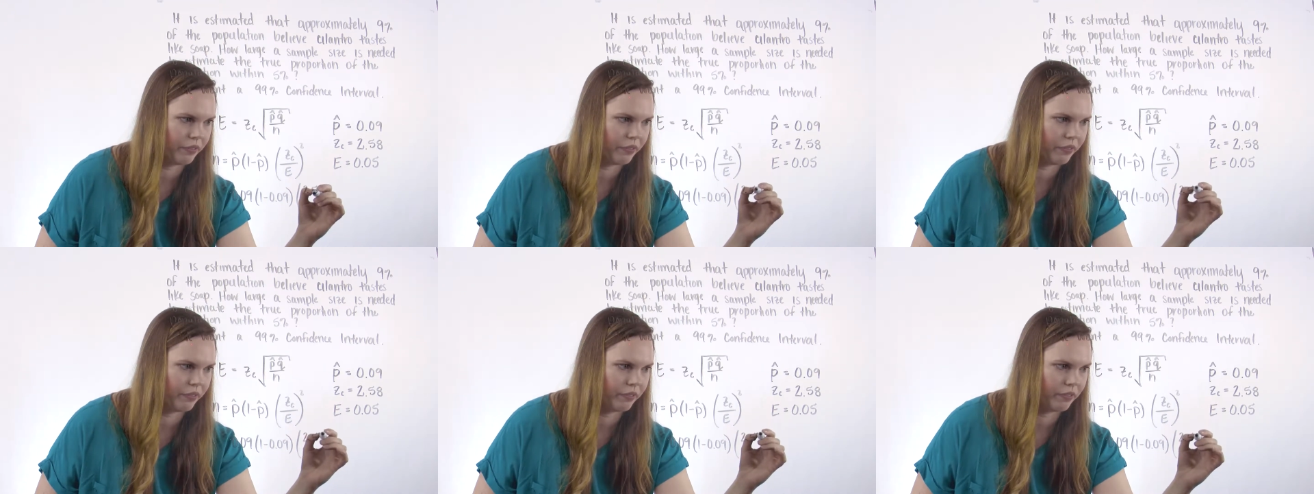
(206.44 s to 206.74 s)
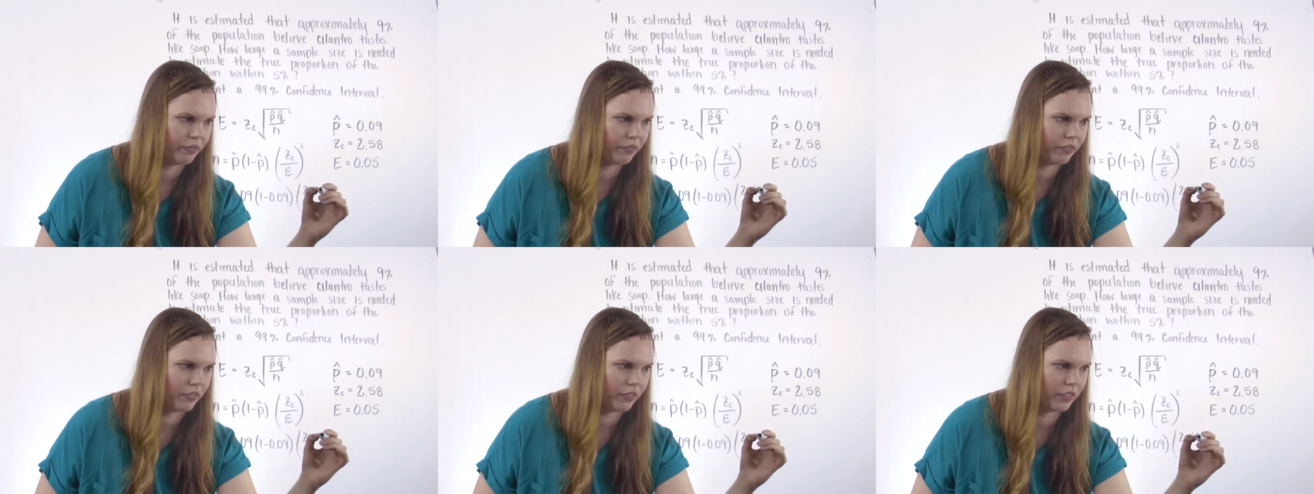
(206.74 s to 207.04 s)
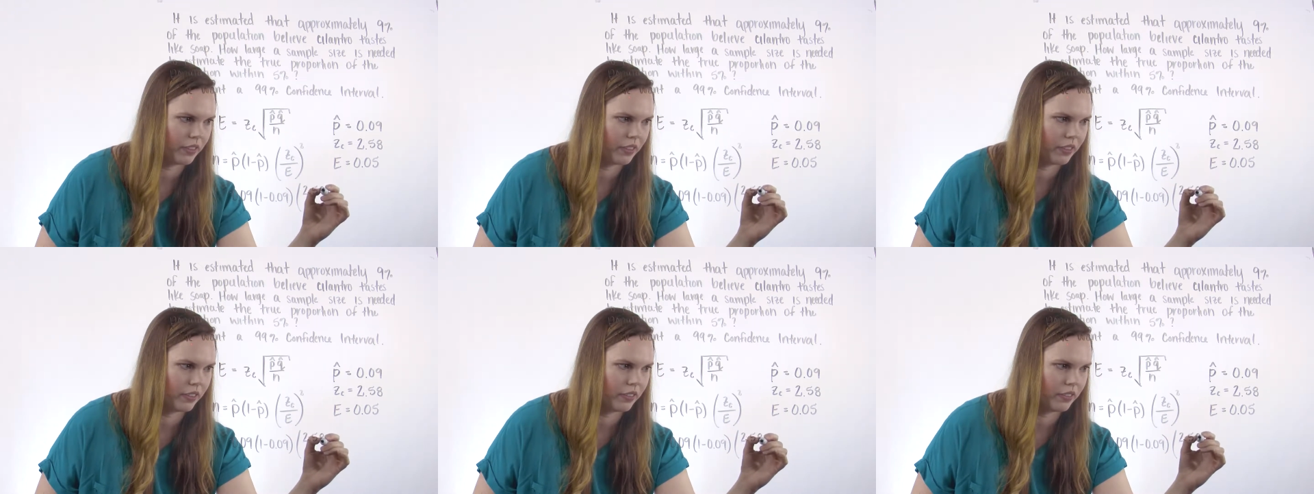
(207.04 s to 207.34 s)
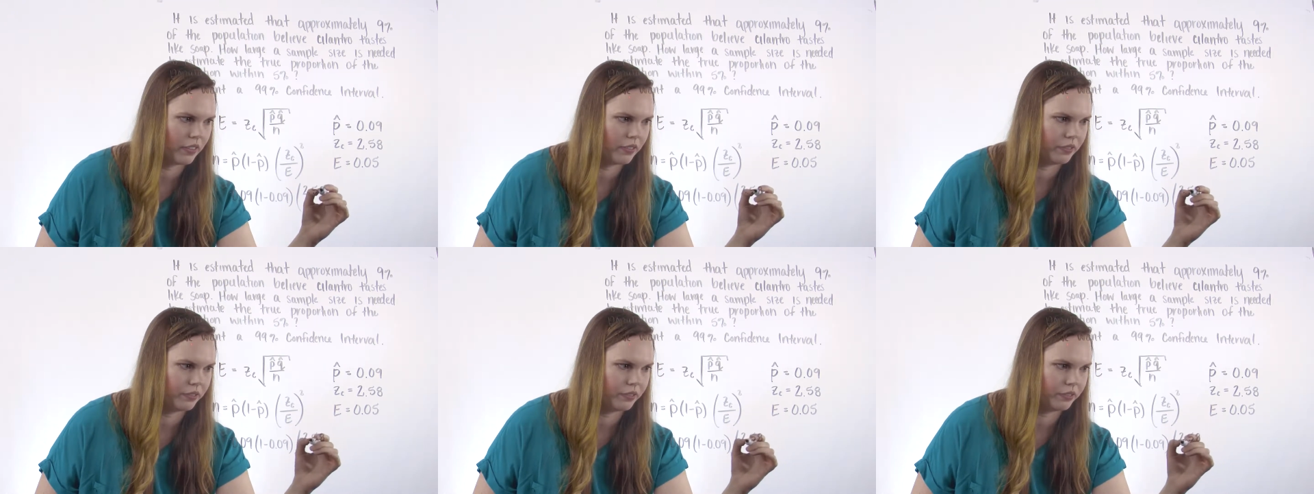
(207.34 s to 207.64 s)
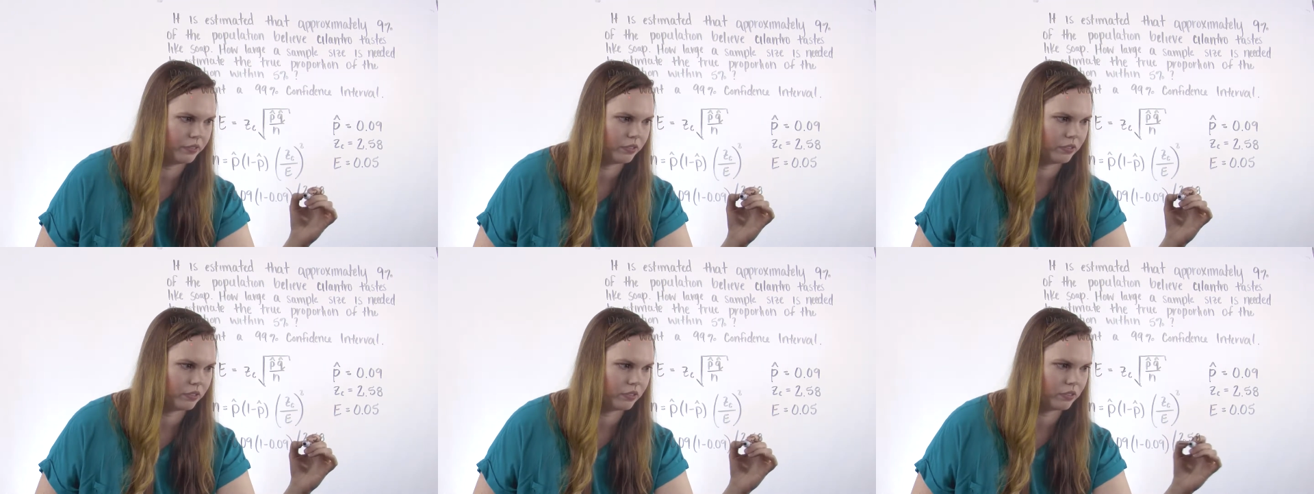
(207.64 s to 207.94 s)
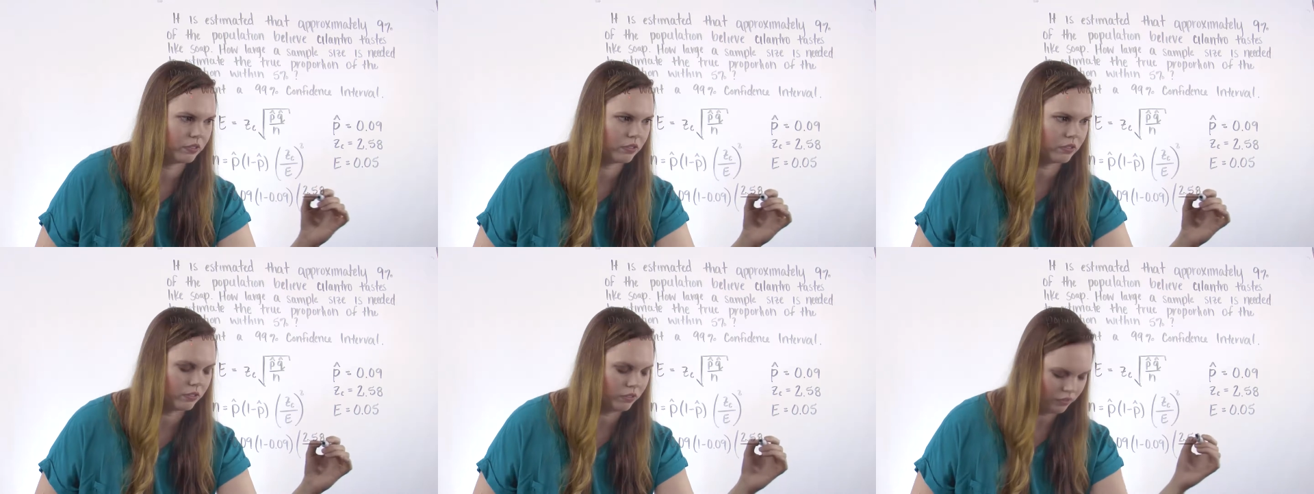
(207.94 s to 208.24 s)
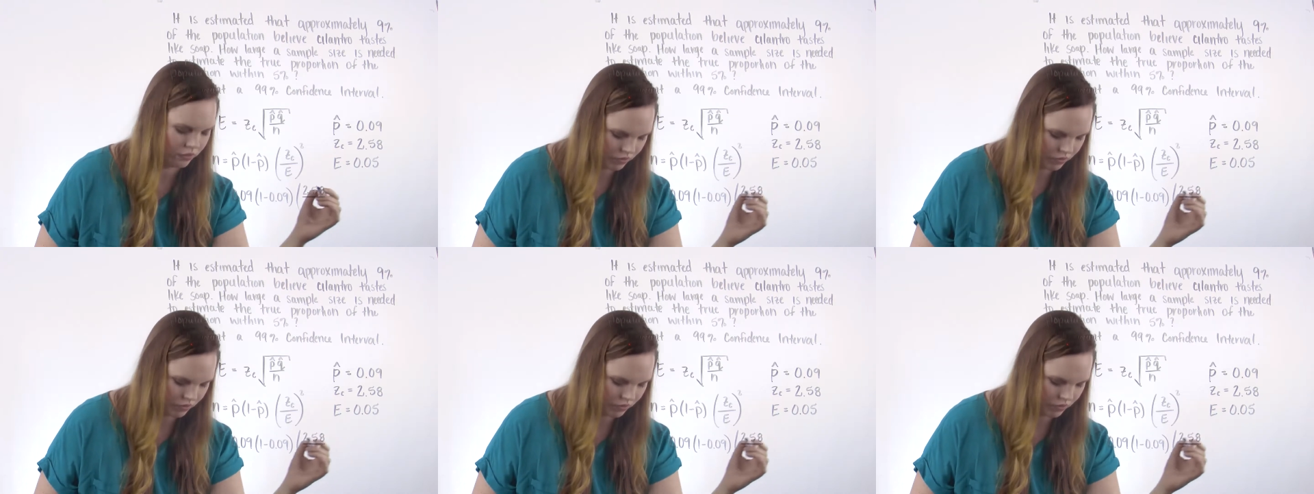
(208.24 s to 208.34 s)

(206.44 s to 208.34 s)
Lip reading: No one is speaking in this clip.